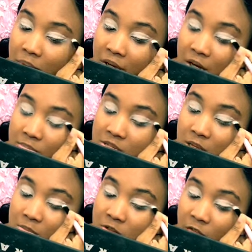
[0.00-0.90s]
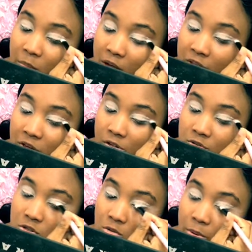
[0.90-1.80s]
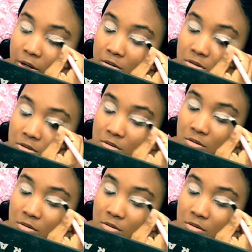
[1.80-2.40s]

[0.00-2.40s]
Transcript: pick up tips from other YouTubers.